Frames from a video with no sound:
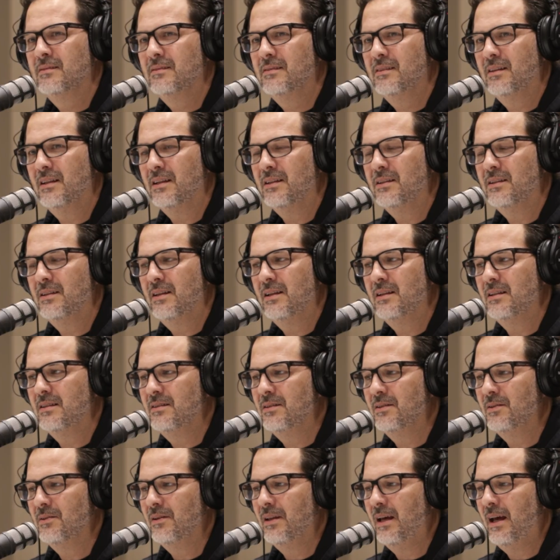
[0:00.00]
that
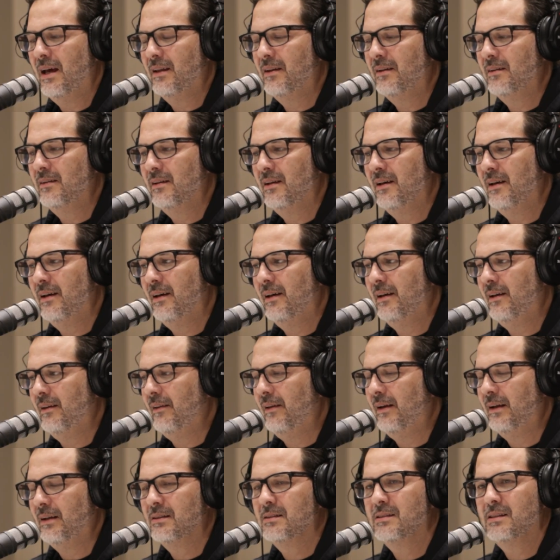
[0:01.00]
do that,
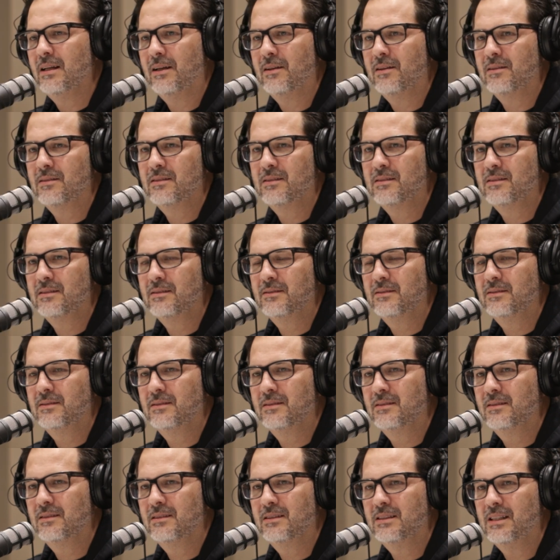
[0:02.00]
like sales
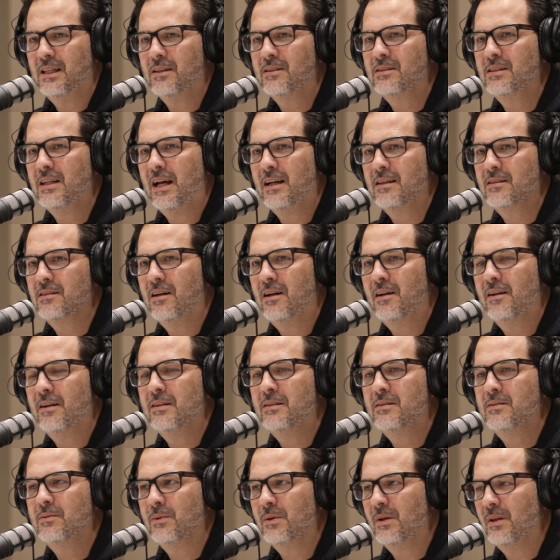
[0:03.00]
tax
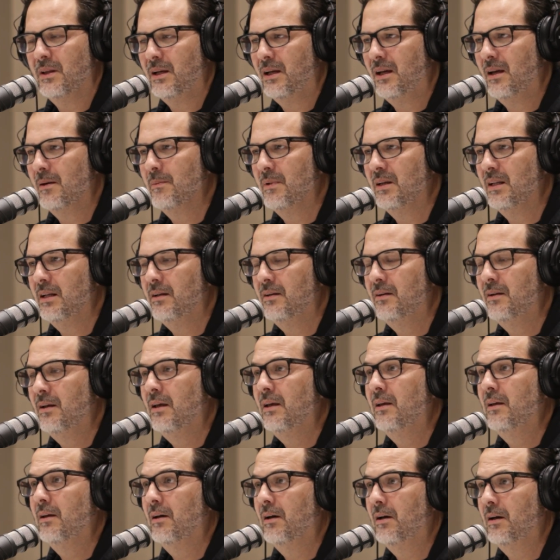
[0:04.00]
audits where they come in
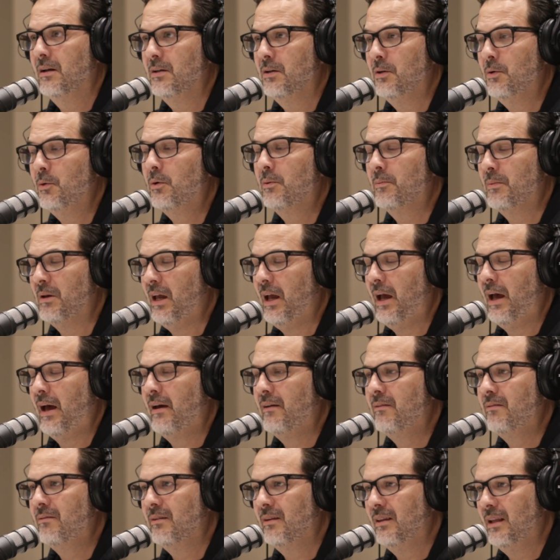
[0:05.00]
on your
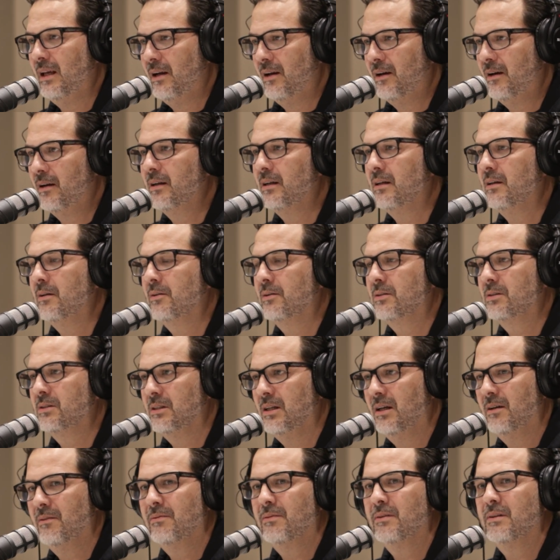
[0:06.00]
behalf and they audit your
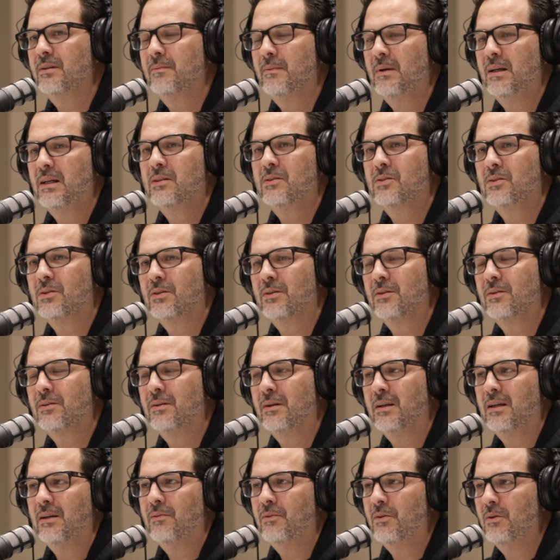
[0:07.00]
stuff and make sure
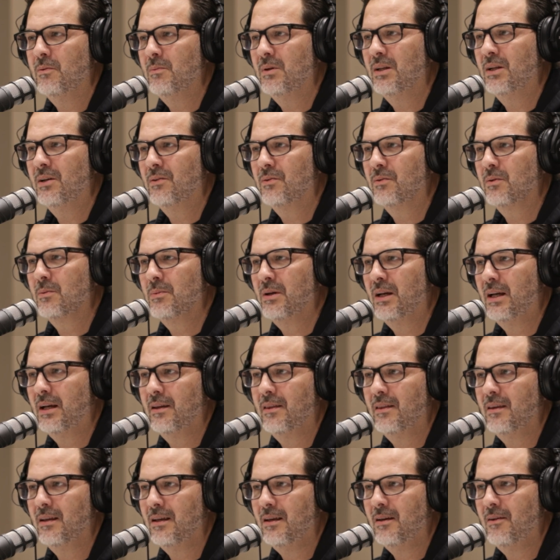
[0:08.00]
if you've been overpaying
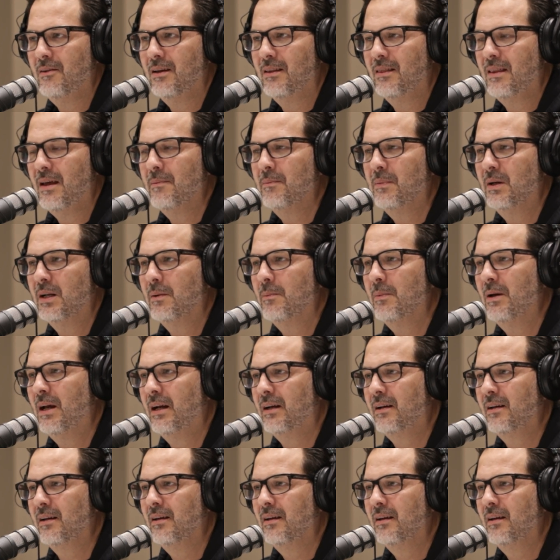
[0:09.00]
that you get that money back.